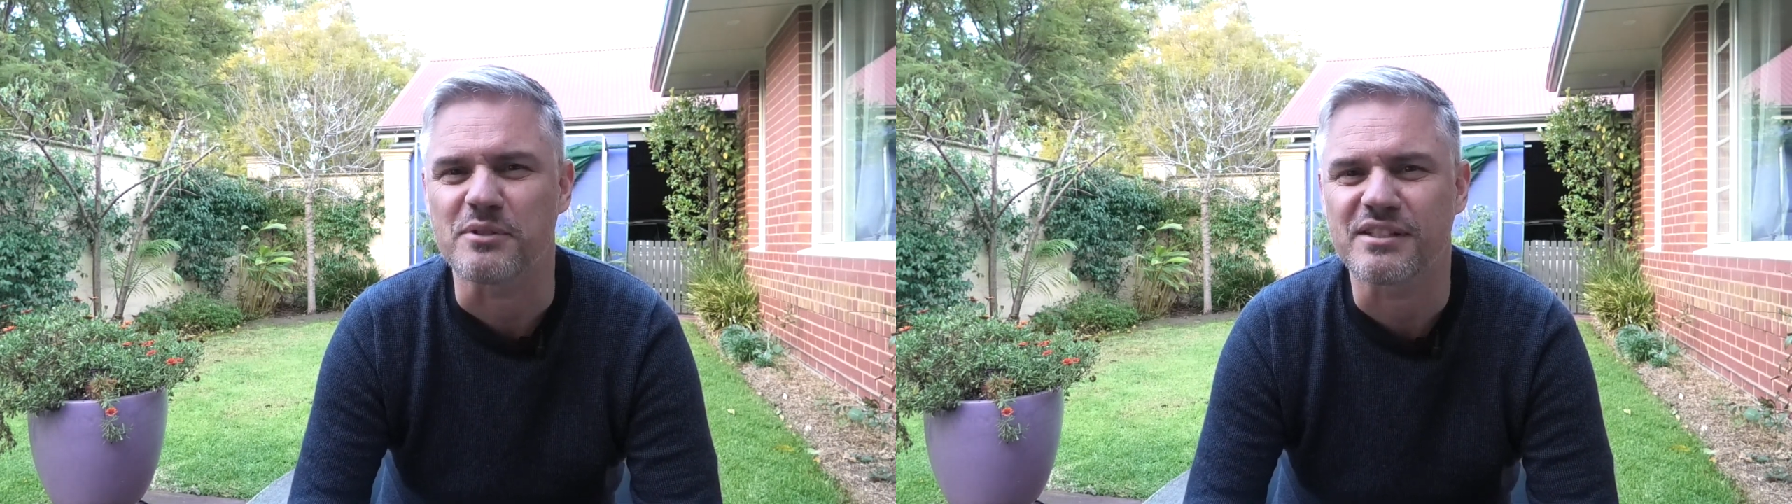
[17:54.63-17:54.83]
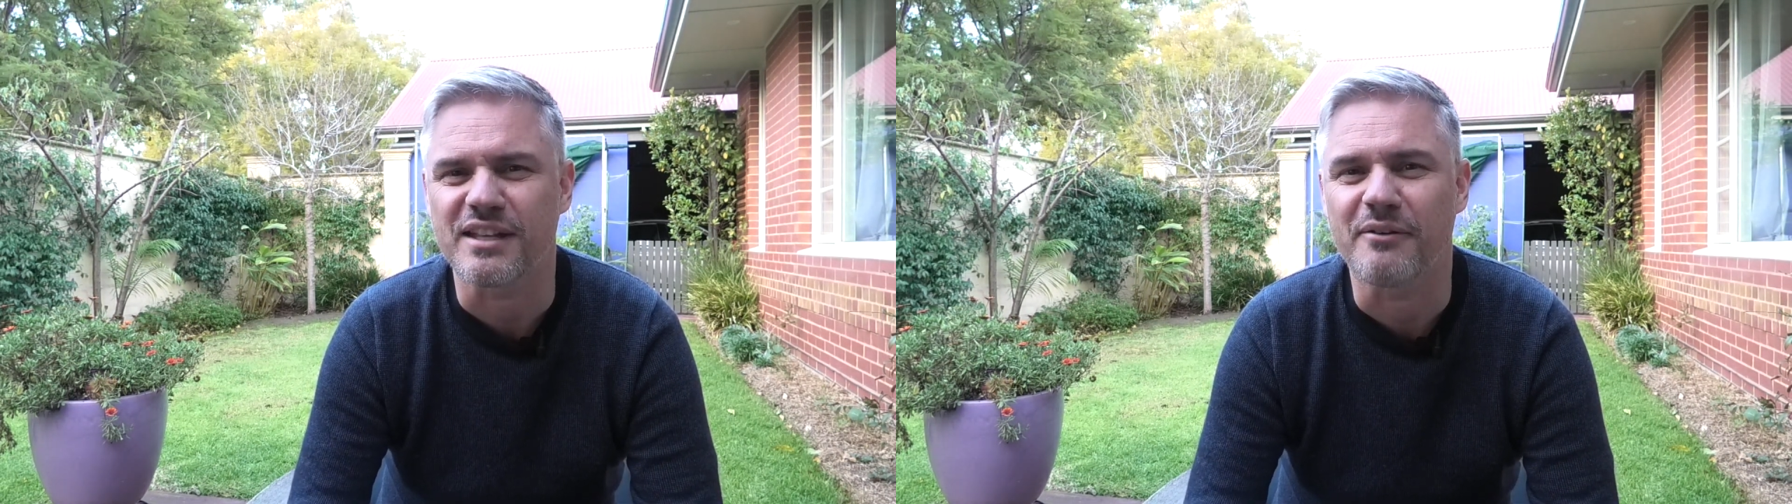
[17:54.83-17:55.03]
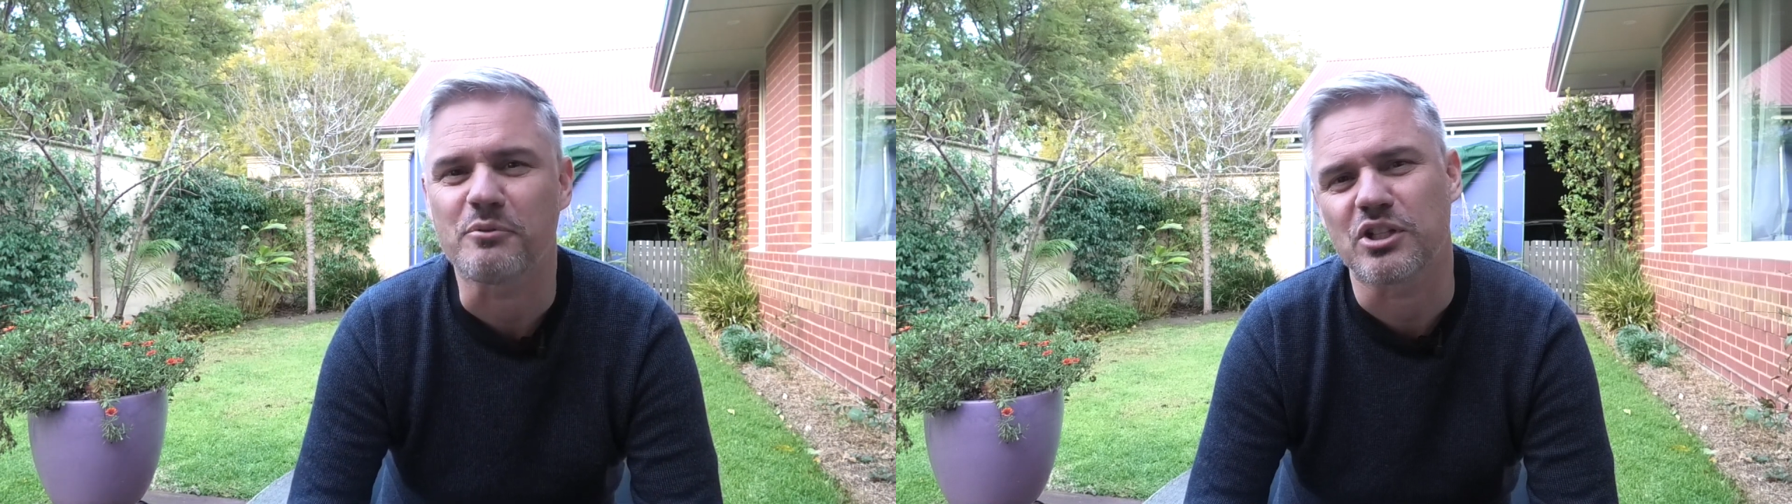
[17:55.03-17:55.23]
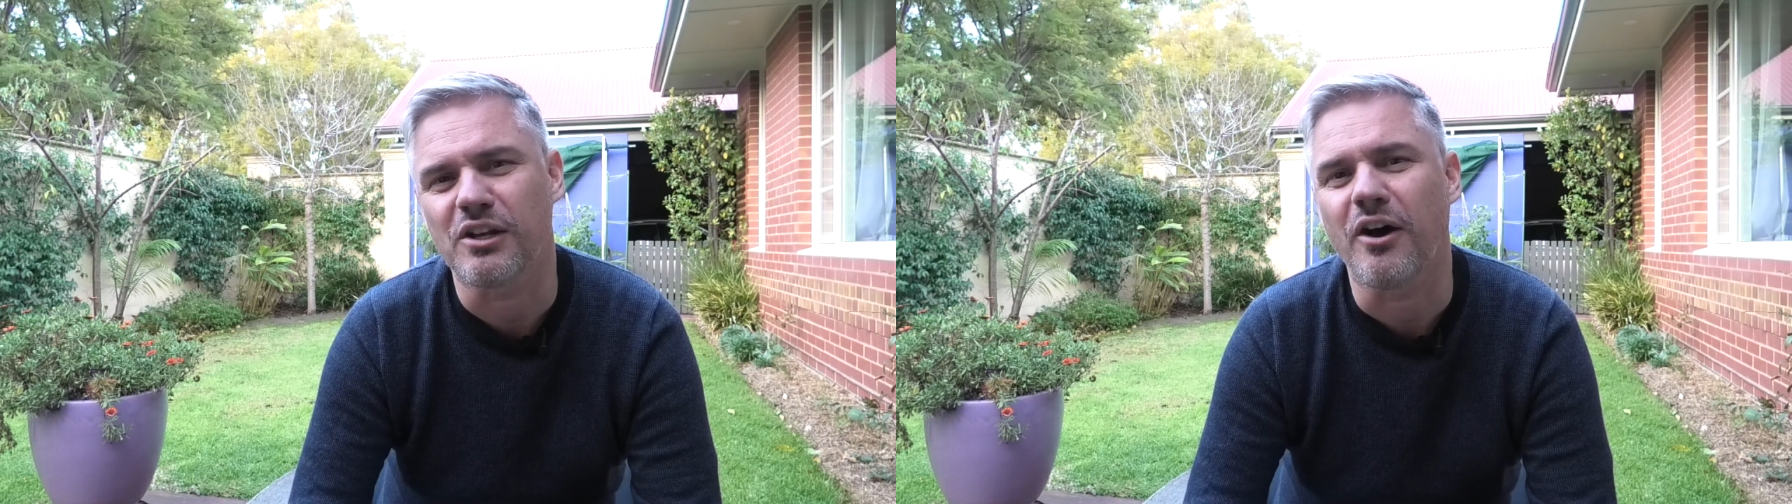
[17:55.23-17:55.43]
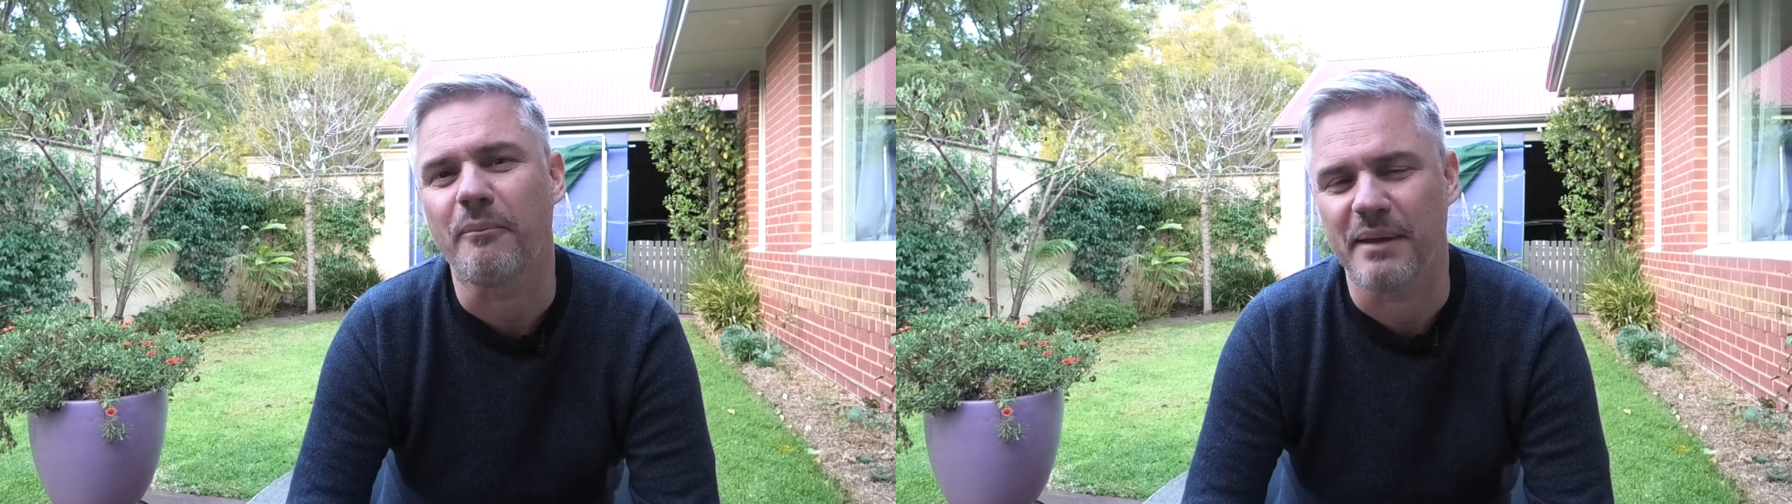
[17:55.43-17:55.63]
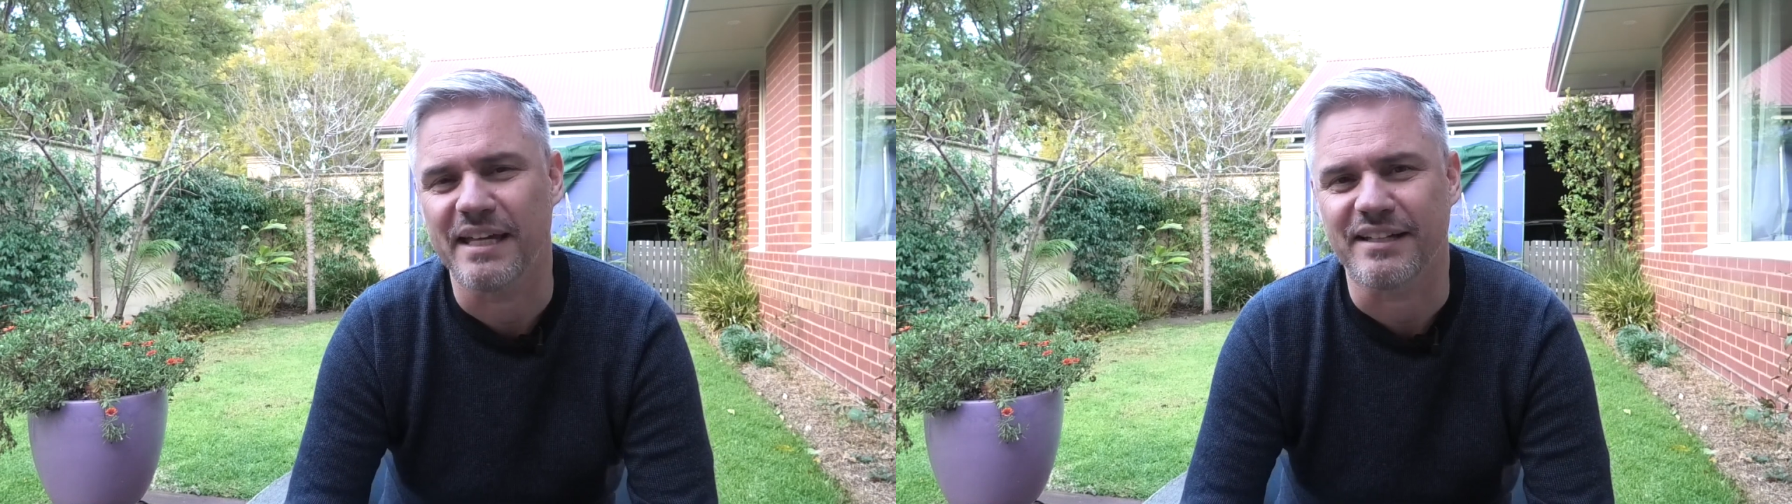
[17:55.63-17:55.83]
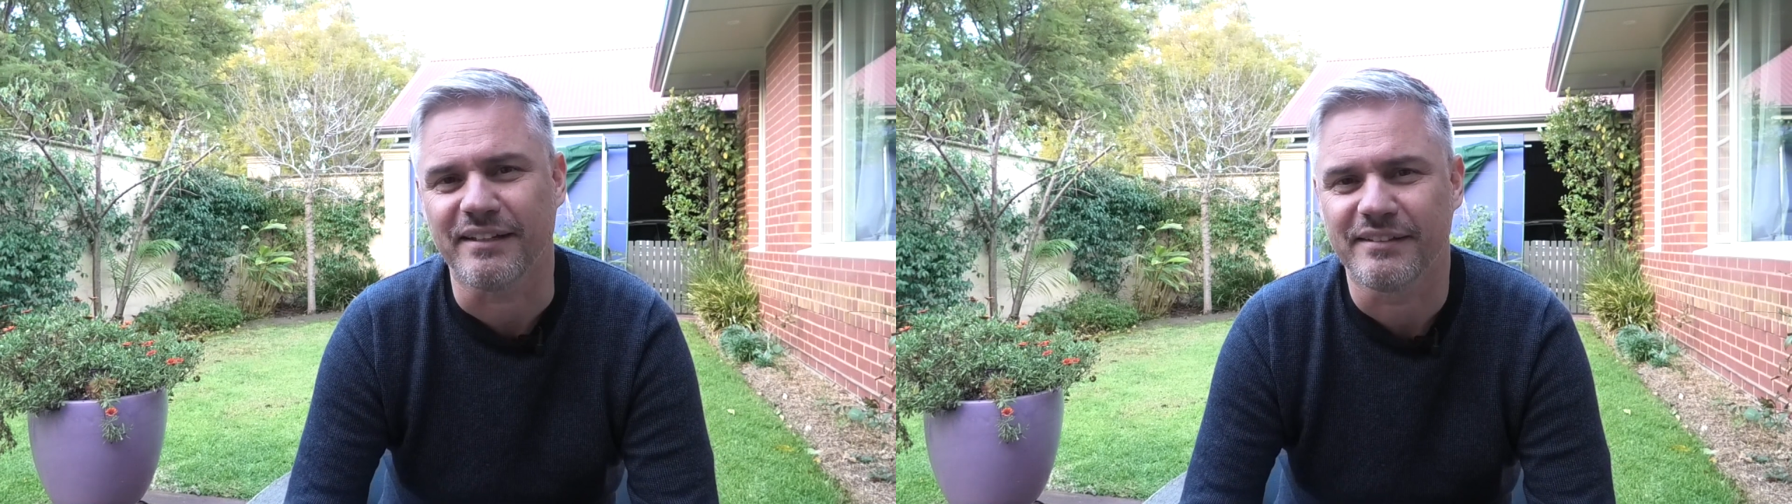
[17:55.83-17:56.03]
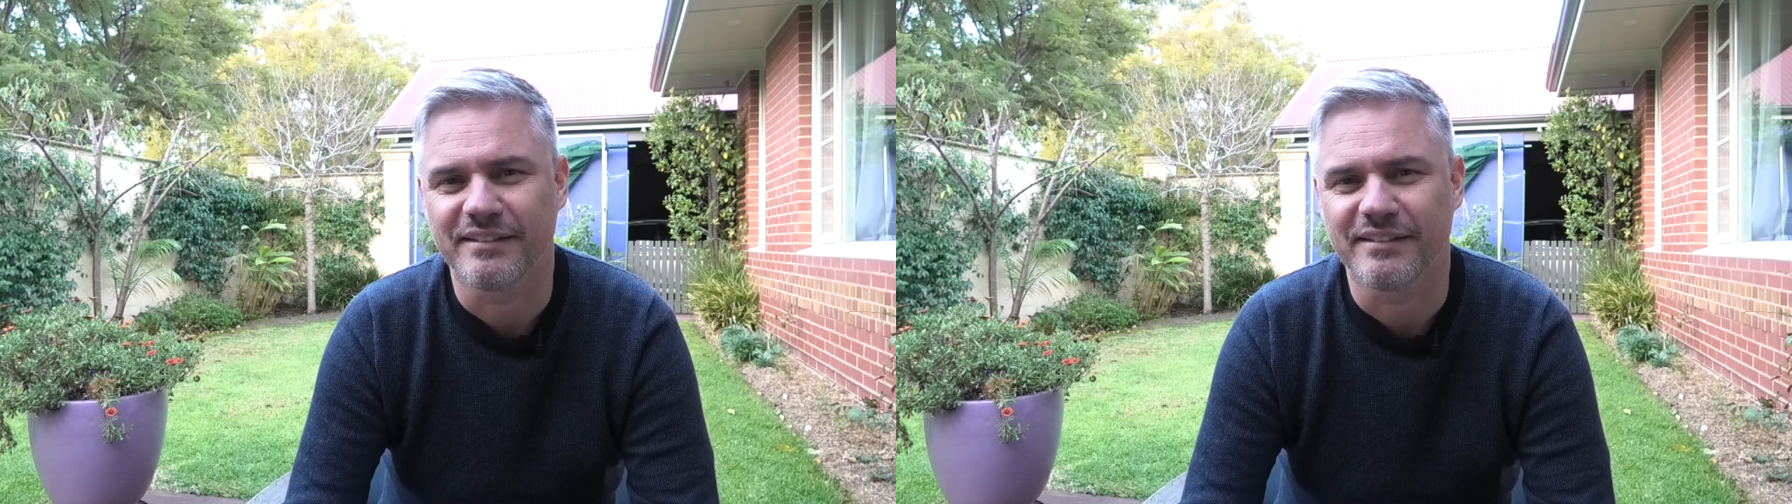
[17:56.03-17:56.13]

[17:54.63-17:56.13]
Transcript: was a lot better.